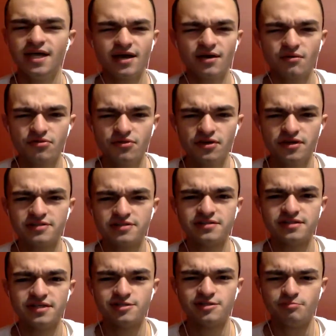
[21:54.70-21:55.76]
don't think it's
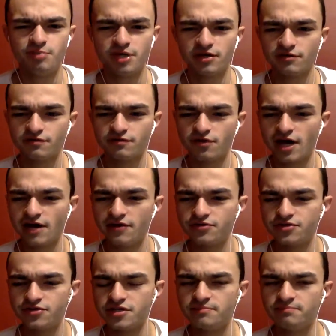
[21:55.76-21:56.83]
bigger for
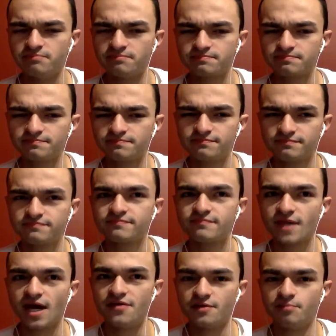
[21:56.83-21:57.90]
either team.
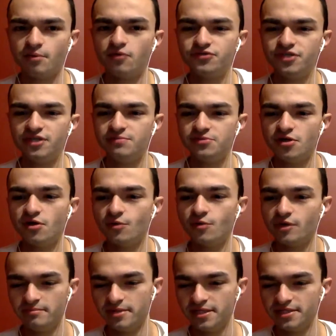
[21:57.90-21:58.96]
I think both teams know what
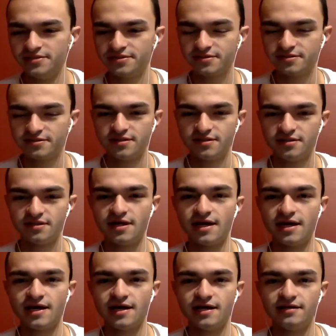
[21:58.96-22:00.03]
it means,
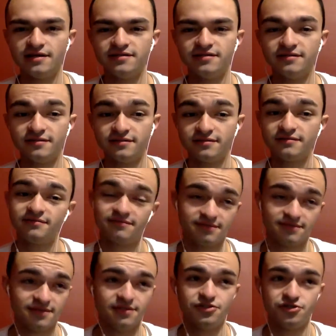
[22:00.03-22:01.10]
and
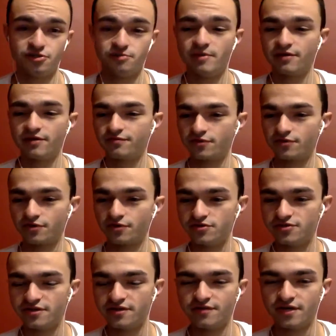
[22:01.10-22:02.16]
should make for good
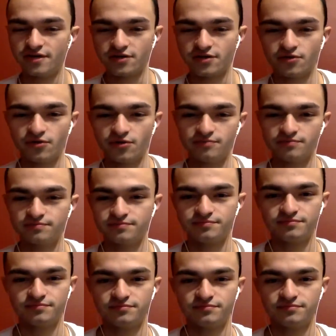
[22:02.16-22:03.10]
stuff on the